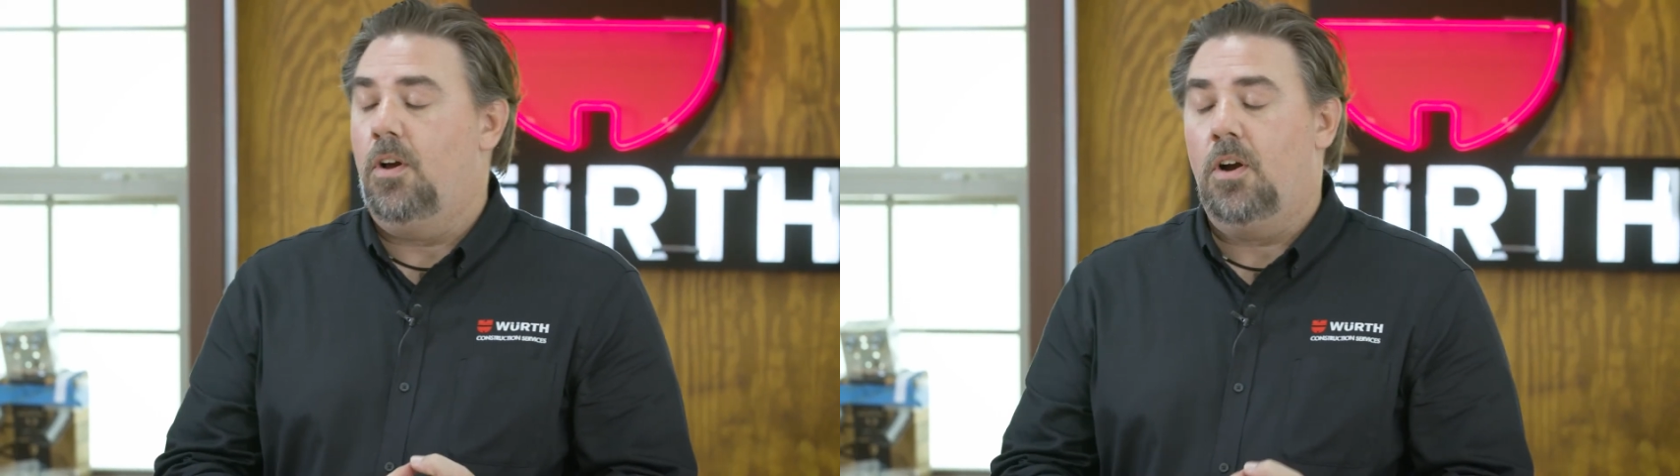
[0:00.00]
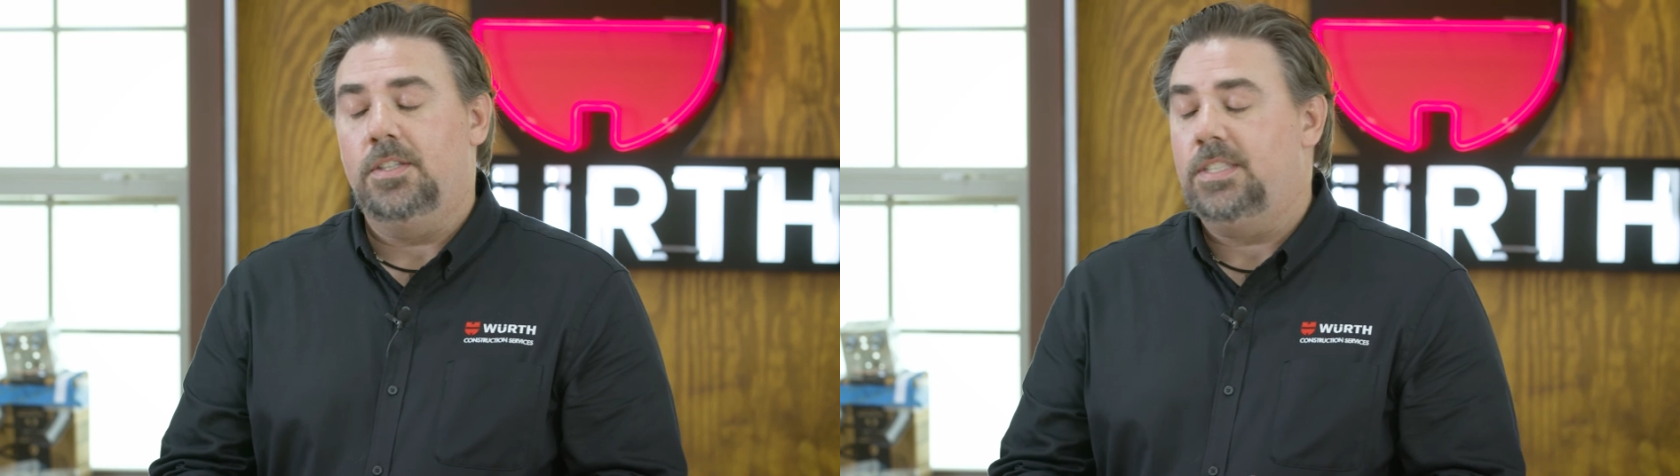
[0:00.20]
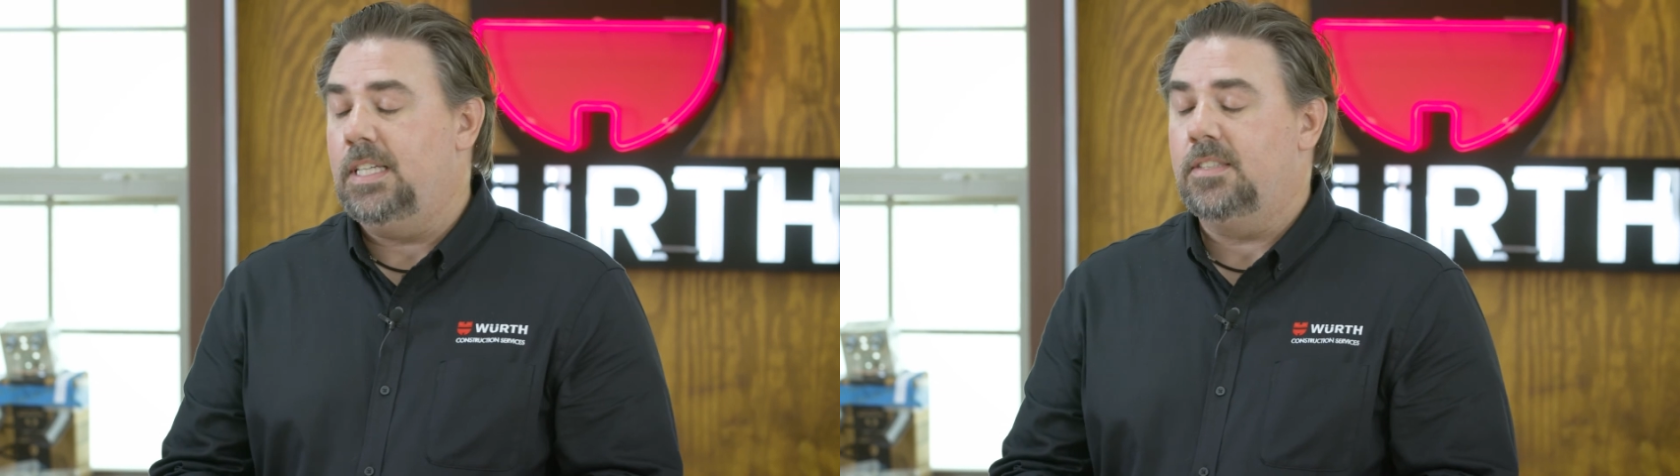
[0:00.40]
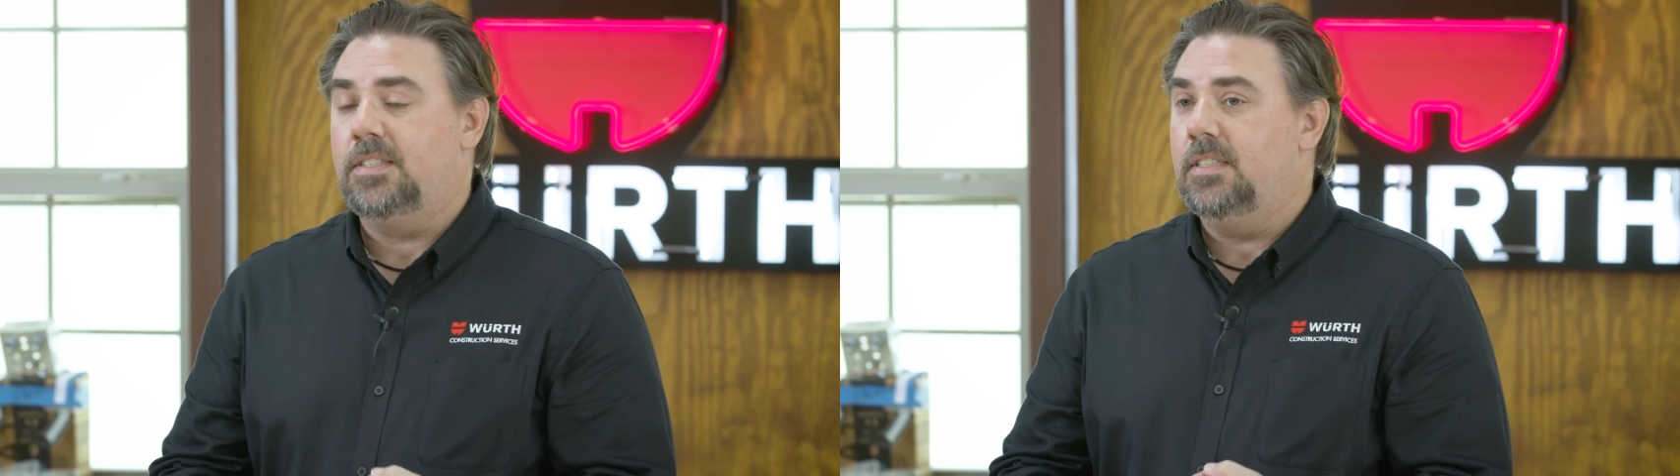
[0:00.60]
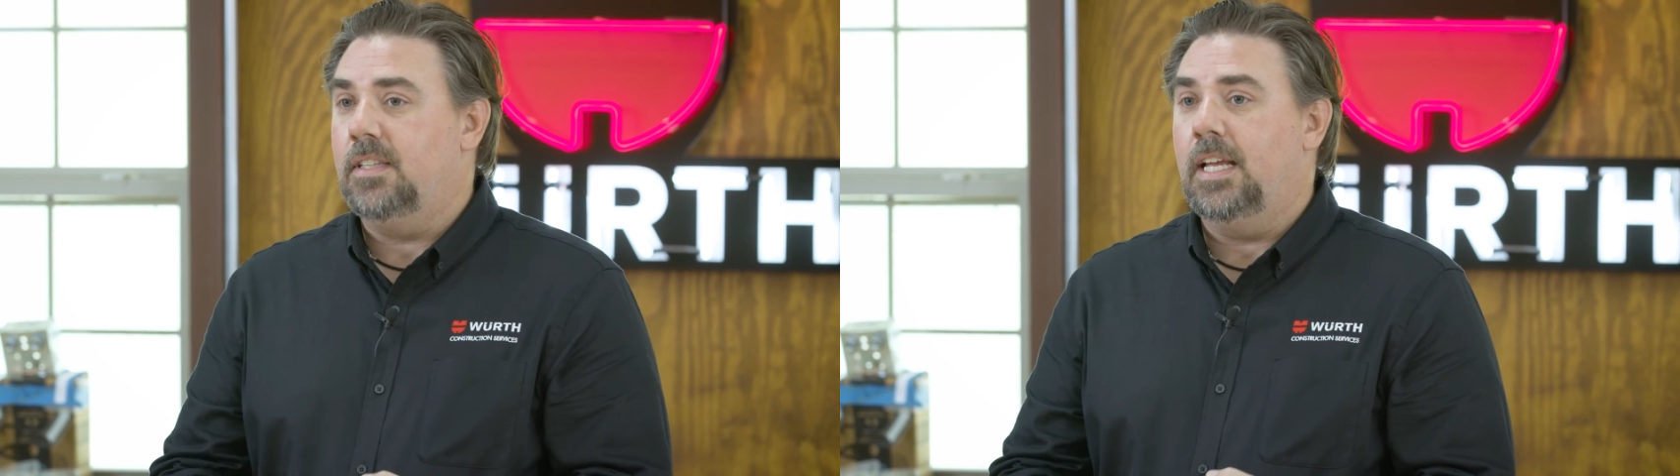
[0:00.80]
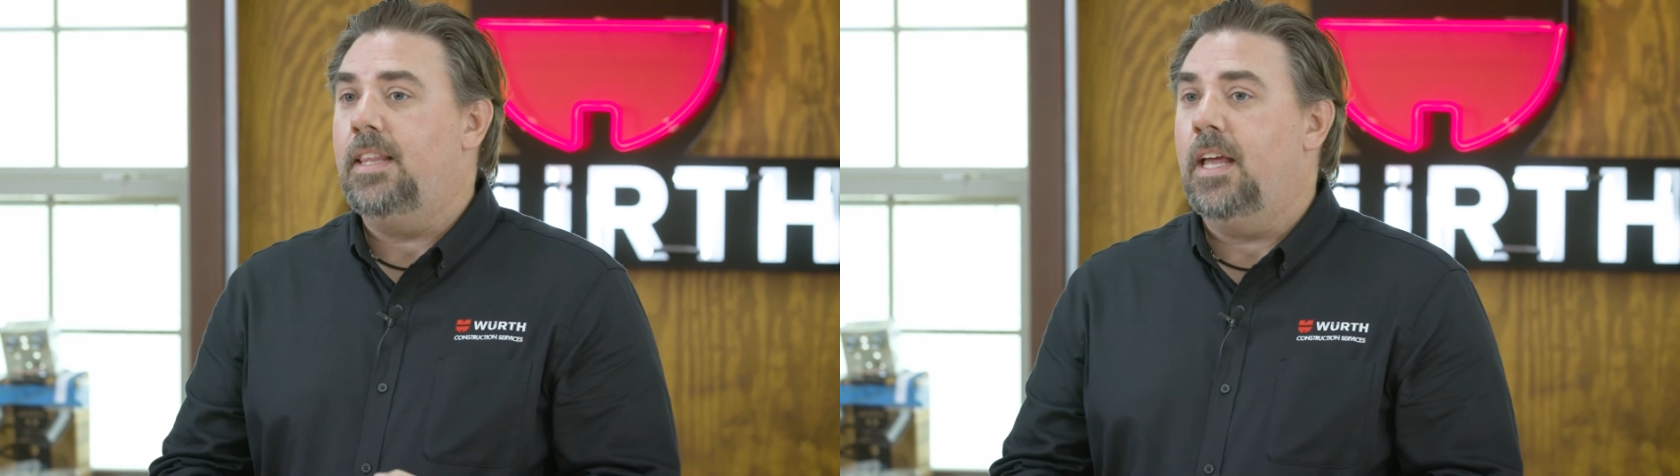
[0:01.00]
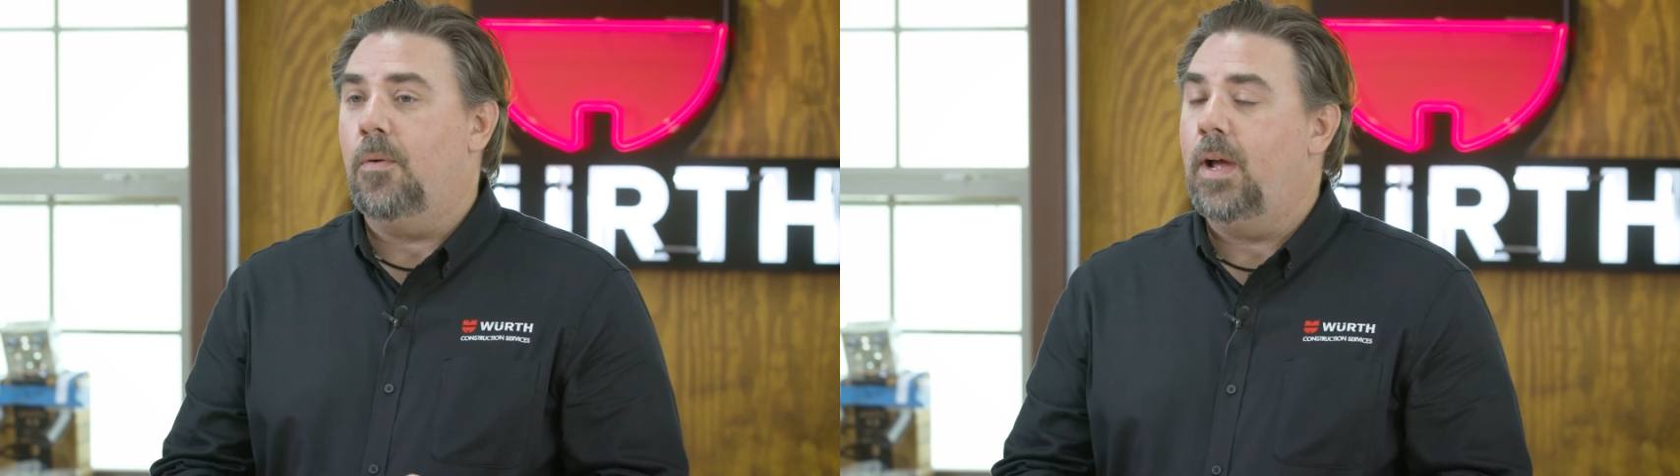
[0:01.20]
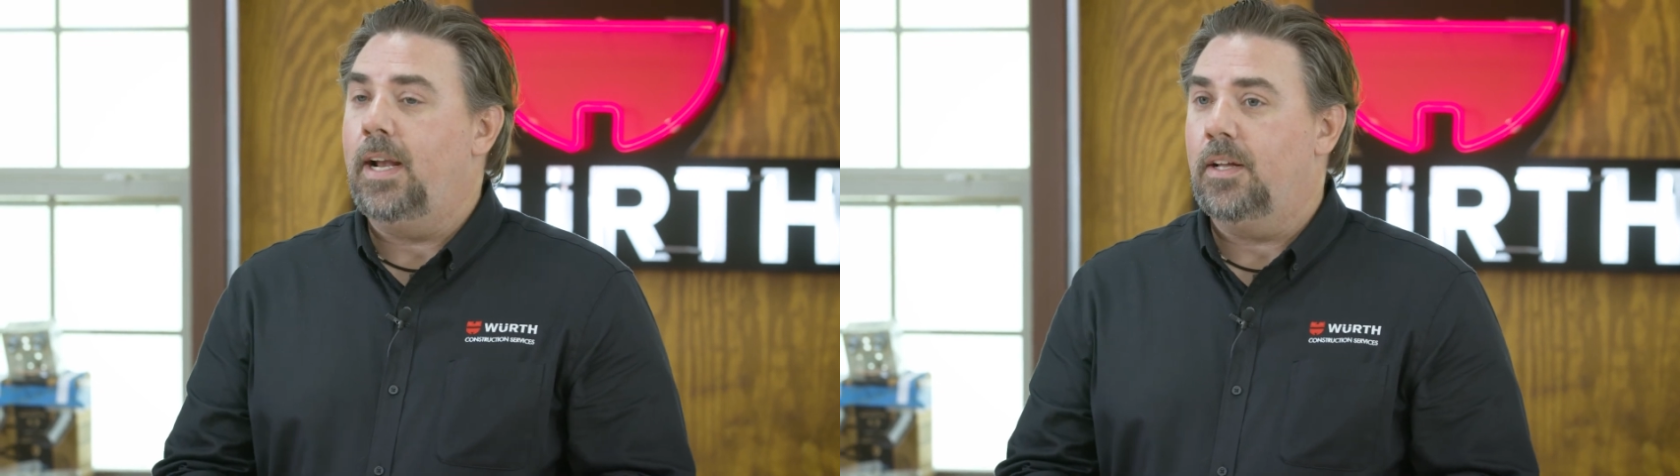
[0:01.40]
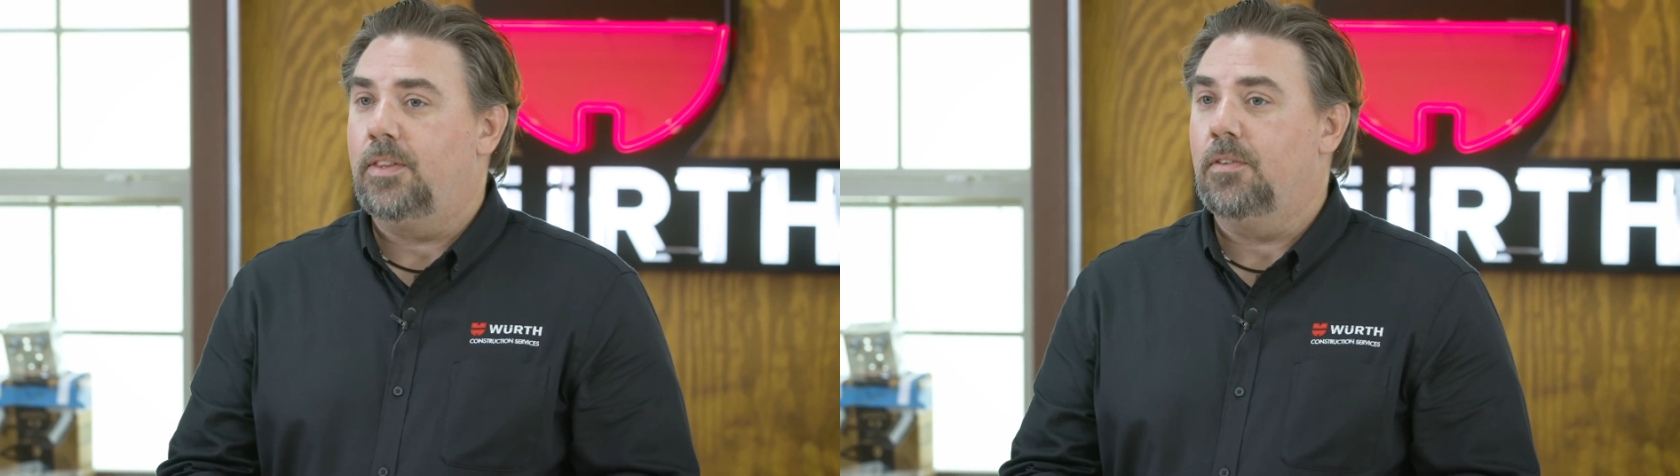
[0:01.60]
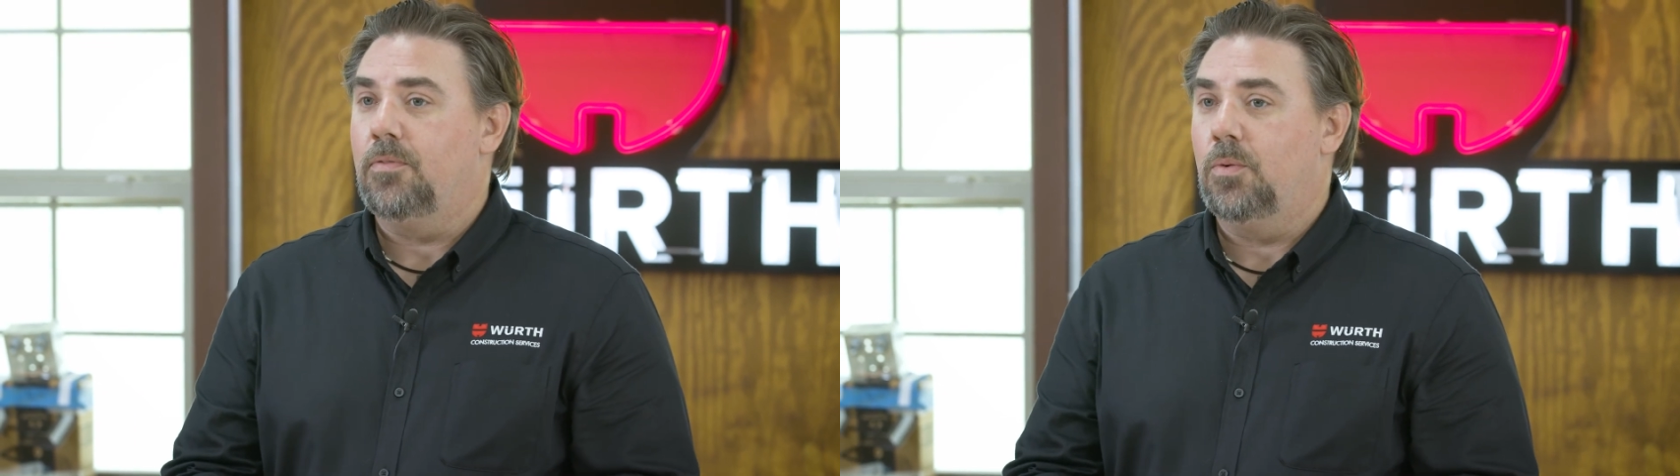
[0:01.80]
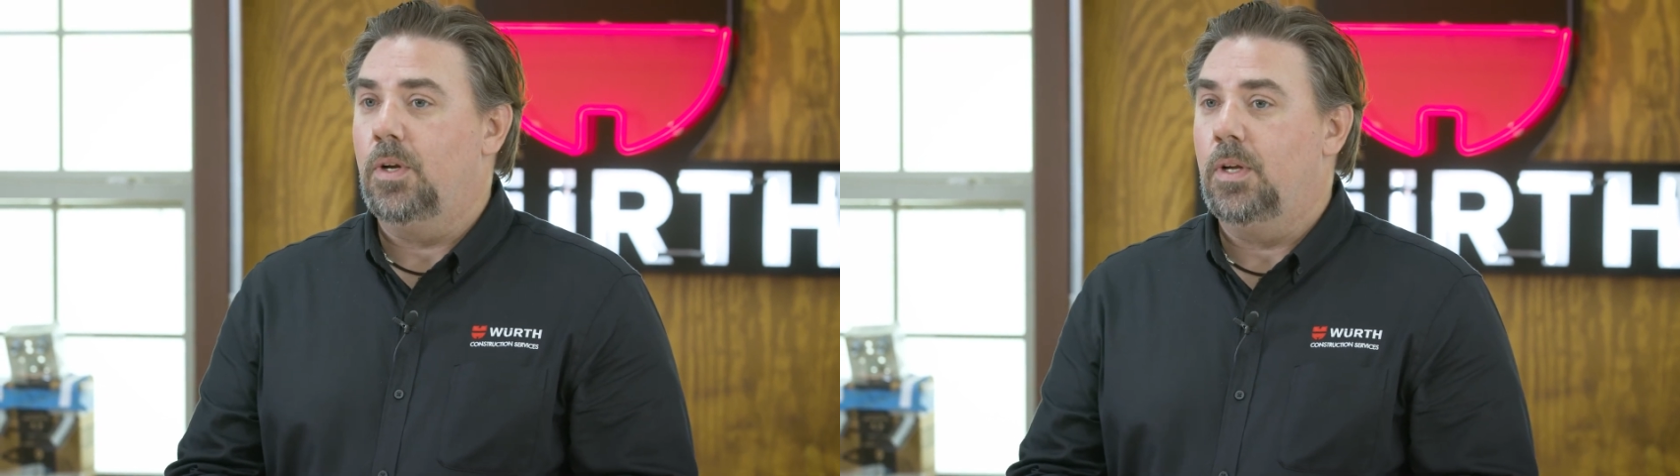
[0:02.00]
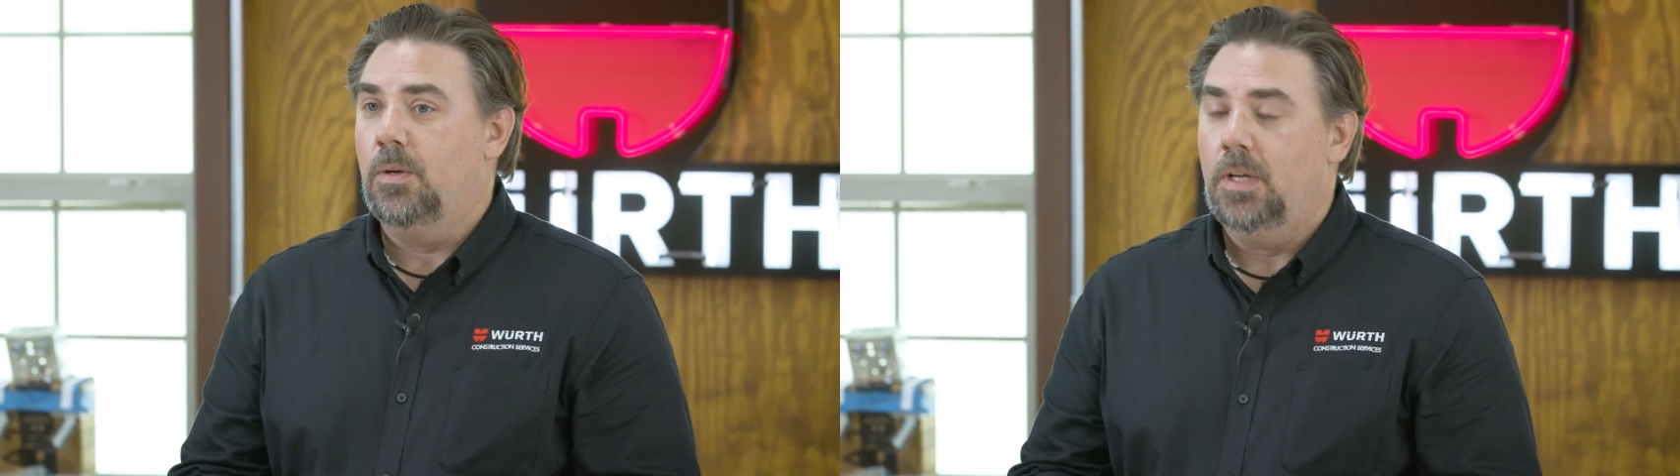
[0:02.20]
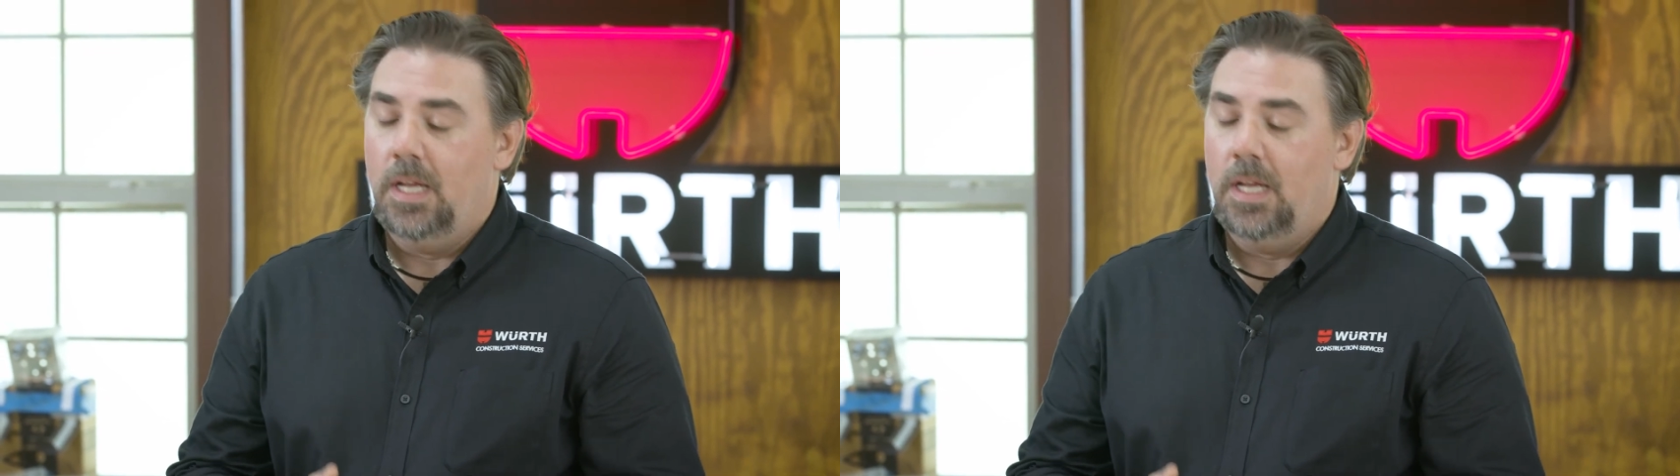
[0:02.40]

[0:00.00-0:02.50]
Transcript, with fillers: RCSC's laid that right out there for you